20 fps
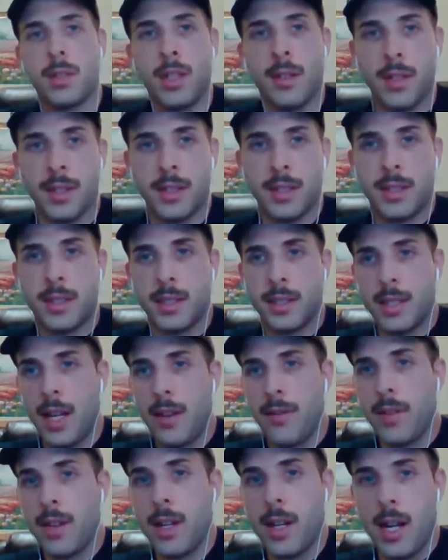of a
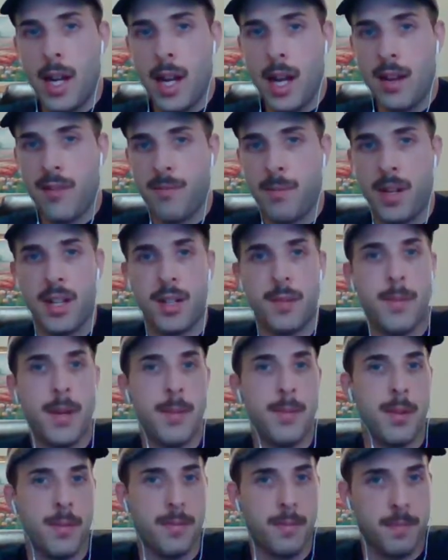7.5-page
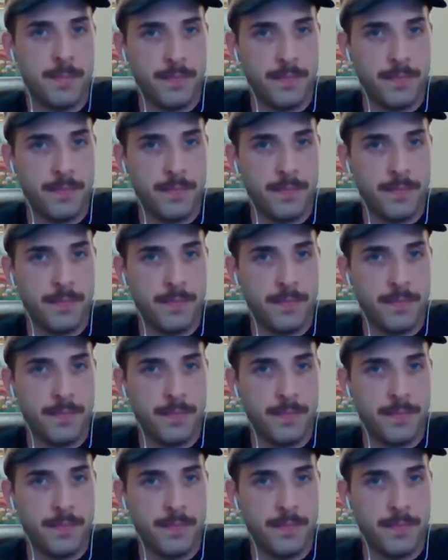paper,